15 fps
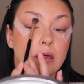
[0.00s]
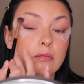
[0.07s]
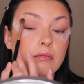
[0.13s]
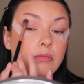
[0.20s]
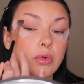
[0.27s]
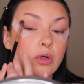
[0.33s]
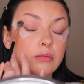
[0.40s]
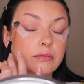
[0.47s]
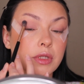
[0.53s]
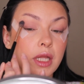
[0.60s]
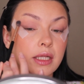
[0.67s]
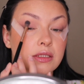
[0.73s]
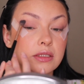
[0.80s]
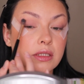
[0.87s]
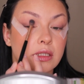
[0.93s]
Boom,
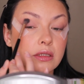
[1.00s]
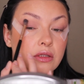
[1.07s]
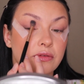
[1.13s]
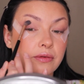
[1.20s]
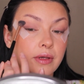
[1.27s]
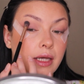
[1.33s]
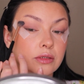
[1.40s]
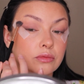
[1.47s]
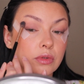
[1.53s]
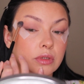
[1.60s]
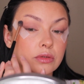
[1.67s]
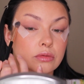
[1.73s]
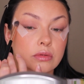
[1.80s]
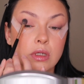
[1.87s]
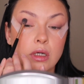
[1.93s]
that's it. If you guys
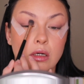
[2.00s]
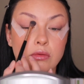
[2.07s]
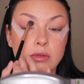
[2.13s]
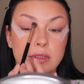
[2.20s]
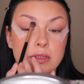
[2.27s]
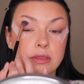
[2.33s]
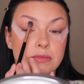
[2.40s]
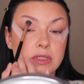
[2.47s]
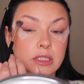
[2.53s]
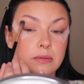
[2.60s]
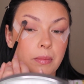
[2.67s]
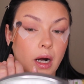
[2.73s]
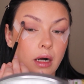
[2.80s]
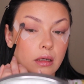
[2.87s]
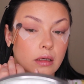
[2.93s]
want to go with some
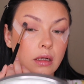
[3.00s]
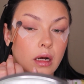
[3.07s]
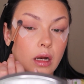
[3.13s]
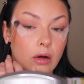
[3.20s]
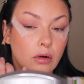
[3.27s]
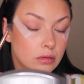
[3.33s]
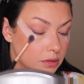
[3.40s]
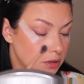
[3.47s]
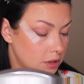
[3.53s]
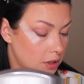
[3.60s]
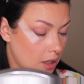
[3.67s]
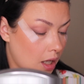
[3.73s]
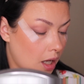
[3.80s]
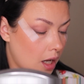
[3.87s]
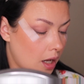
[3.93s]
sparkle on
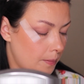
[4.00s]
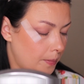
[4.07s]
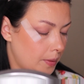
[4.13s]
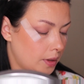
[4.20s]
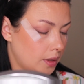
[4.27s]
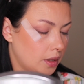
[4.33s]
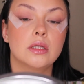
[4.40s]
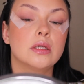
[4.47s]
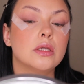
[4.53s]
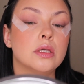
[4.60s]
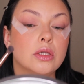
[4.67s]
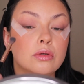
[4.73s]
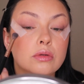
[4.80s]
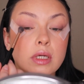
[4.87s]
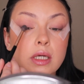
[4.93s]
top,
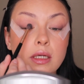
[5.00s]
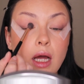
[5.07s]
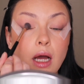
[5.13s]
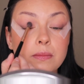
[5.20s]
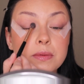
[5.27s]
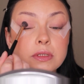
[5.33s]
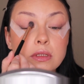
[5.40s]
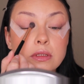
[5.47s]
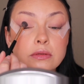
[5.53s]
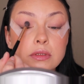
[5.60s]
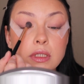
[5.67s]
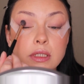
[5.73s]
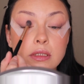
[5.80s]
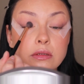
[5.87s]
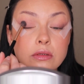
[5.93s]
you can
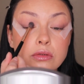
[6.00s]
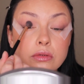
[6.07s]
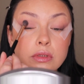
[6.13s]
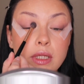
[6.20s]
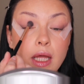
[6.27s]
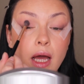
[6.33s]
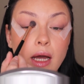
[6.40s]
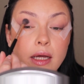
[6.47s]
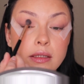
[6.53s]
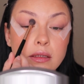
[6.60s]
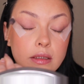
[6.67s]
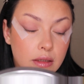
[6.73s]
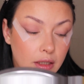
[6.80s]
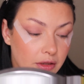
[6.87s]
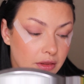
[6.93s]
absolutely do
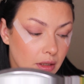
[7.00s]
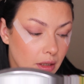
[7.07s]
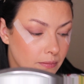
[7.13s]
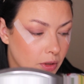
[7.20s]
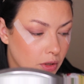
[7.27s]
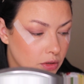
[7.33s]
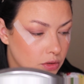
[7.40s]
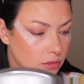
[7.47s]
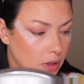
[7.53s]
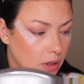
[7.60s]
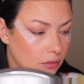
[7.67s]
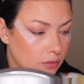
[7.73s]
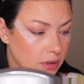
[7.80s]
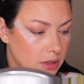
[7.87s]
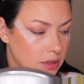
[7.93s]
that. And I think I'm going to
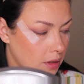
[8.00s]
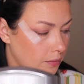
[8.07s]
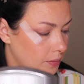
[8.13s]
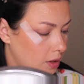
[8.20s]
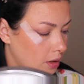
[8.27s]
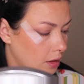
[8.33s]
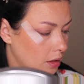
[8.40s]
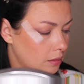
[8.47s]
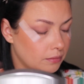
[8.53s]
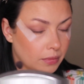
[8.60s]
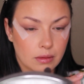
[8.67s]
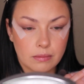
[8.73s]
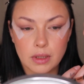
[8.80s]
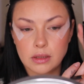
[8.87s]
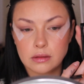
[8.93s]
go with something,
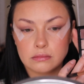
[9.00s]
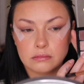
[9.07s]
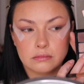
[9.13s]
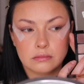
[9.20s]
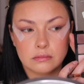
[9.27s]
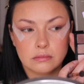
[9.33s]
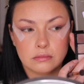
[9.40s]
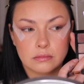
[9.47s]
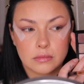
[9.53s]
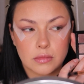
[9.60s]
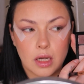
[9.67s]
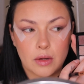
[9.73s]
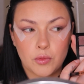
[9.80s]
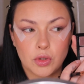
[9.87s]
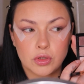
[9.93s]
maybe
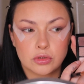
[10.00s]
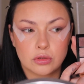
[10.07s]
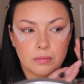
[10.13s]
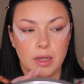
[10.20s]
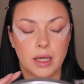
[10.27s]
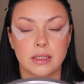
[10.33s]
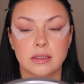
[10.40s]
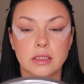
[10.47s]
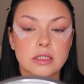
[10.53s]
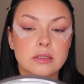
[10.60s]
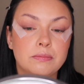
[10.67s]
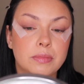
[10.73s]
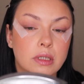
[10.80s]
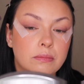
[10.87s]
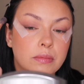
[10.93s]
I'm going to apply this
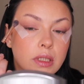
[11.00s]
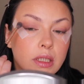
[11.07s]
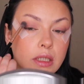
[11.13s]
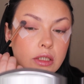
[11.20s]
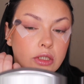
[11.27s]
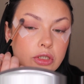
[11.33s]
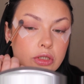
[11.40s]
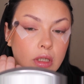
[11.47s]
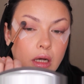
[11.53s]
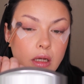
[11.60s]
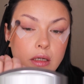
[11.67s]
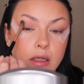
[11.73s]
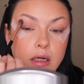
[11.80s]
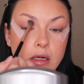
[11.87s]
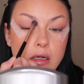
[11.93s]
purplish
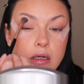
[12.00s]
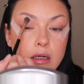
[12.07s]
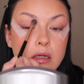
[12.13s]
color